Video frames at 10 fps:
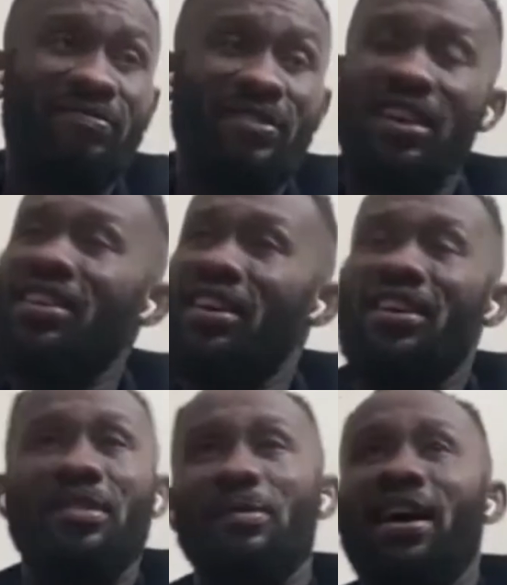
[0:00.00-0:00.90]
but I
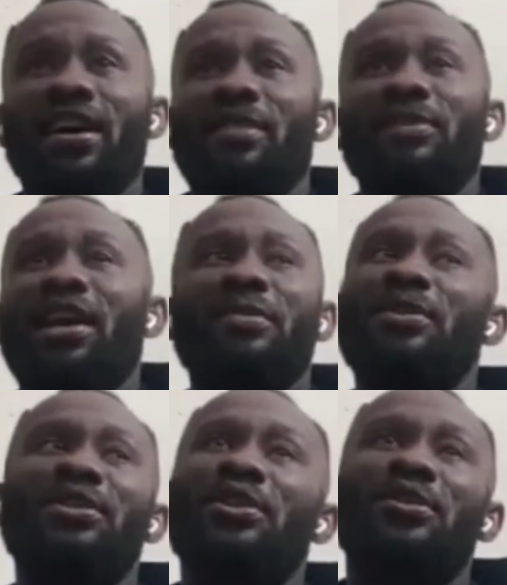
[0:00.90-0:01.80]
wouldn't
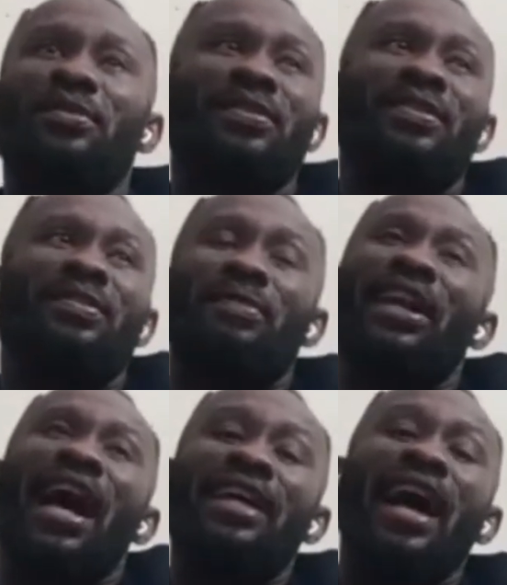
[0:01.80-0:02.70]
know. But
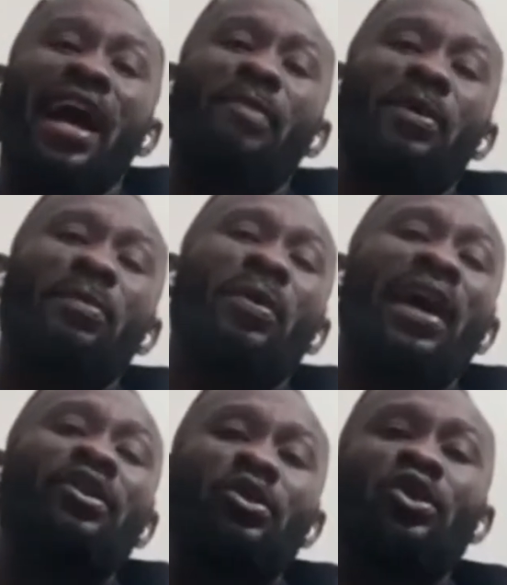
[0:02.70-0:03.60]
what I
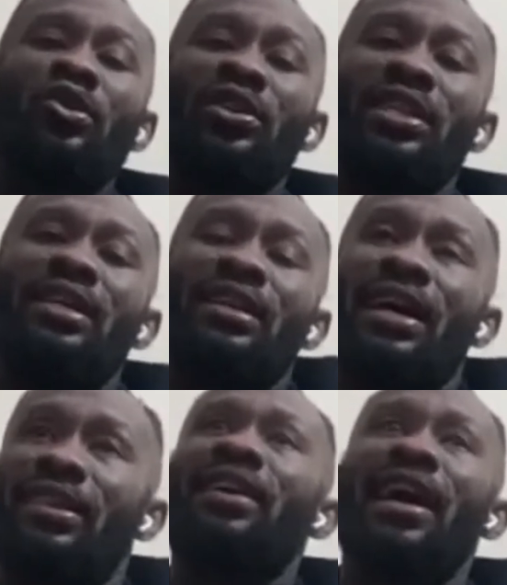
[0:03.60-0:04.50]
do know is that I
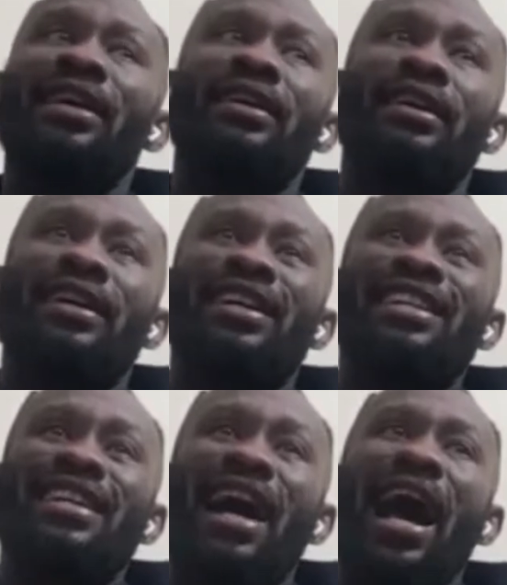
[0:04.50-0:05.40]
think I
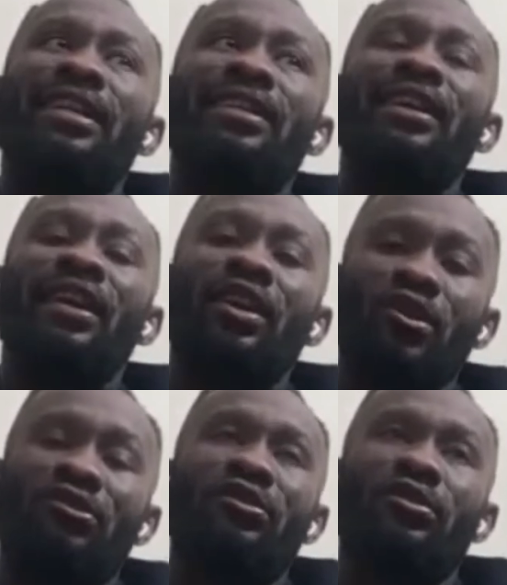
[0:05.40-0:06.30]
did enough
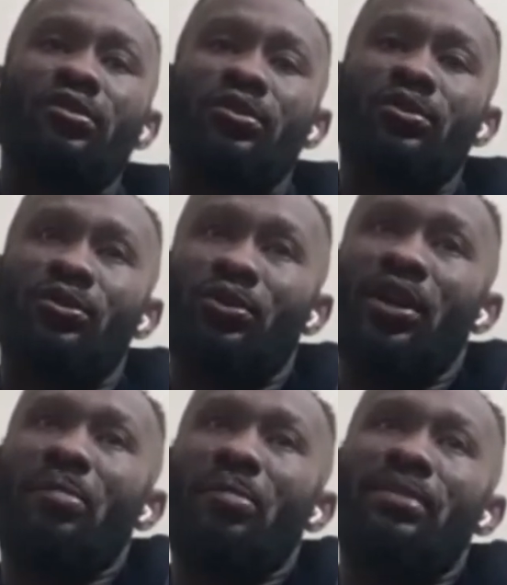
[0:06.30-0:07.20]
to get
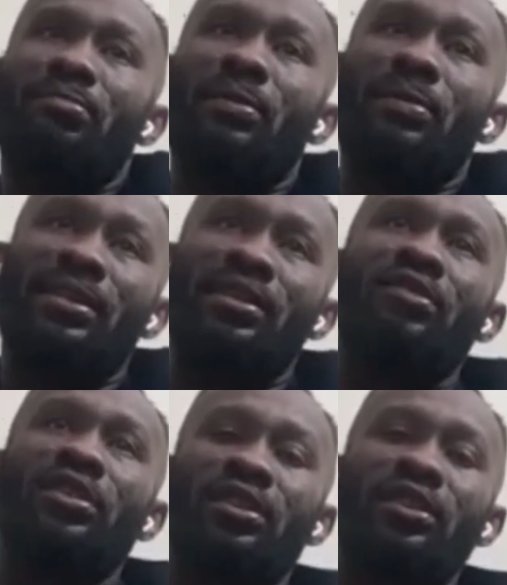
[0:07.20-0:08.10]
myself
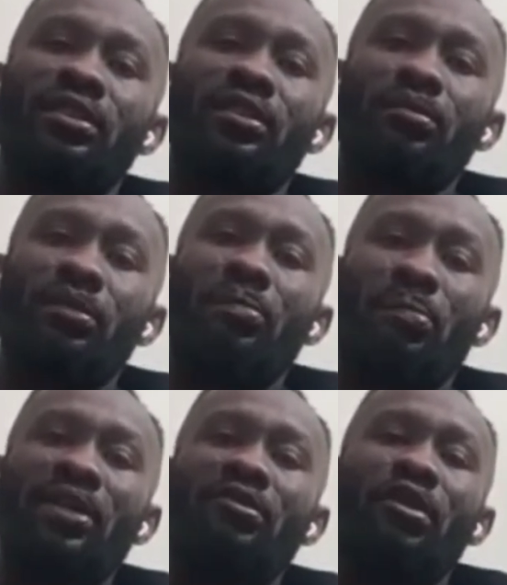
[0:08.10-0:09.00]
in
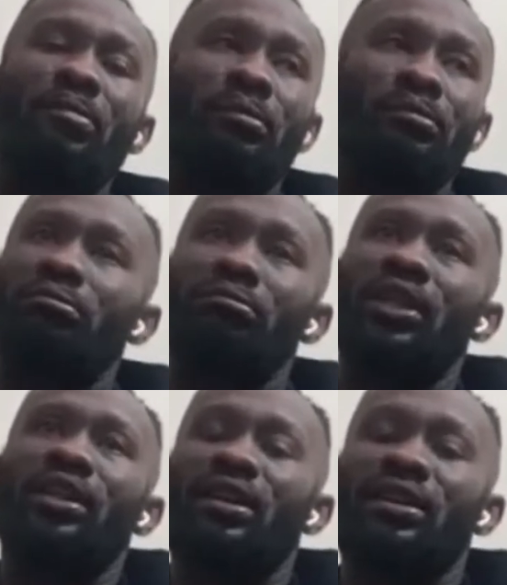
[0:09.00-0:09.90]
playing form, but
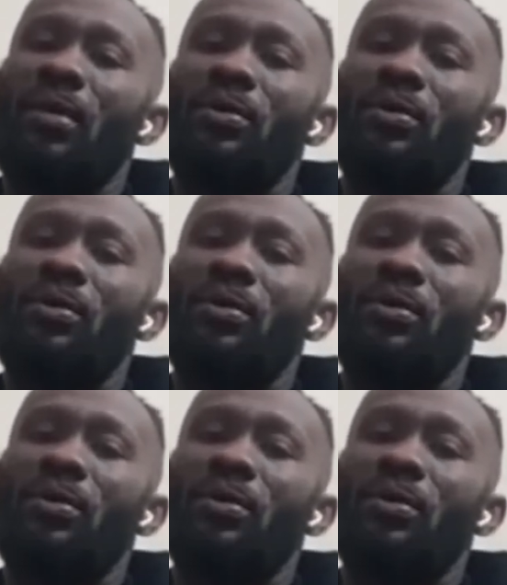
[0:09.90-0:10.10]
that was